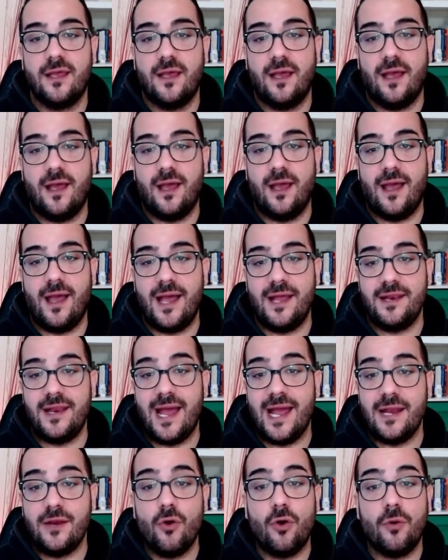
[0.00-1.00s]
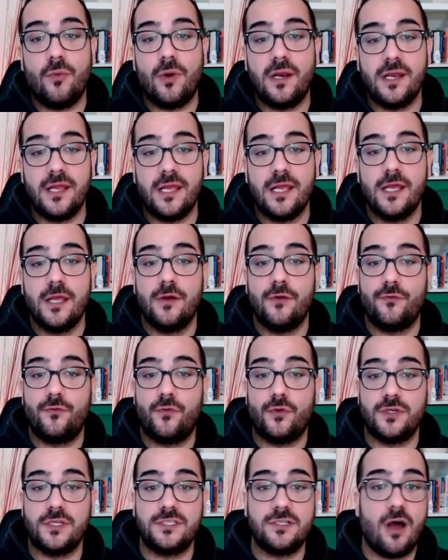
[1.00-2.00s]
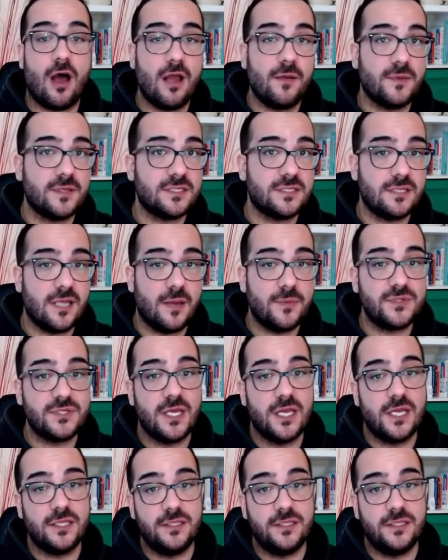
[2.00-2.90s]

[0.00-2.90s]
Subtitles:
an anomaly for the time steps